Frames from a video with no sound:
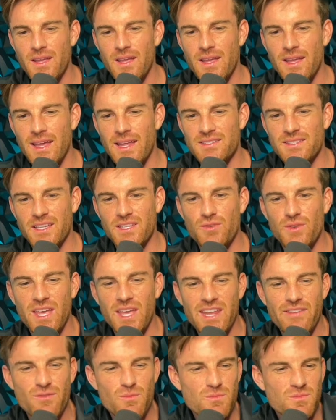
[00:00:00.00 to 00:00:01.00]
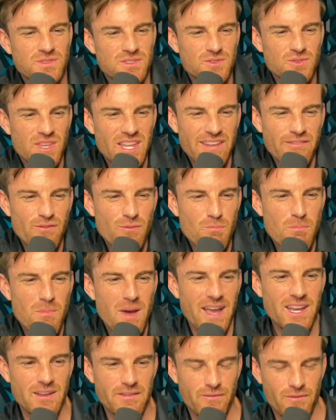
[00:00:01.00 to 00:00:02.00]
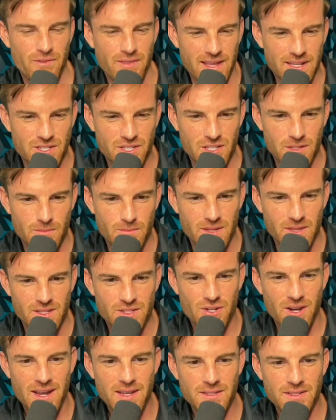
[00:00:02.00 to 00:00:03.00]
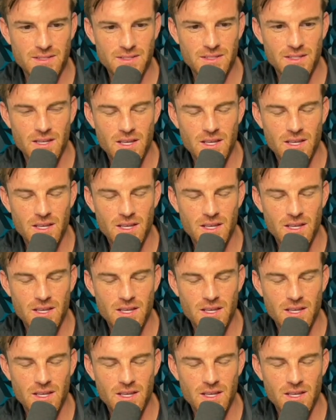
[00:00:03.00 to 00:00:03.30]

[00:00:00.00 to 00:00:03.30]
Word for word: and it's like you can't even you can't even mine it for that cheap. That's crazy.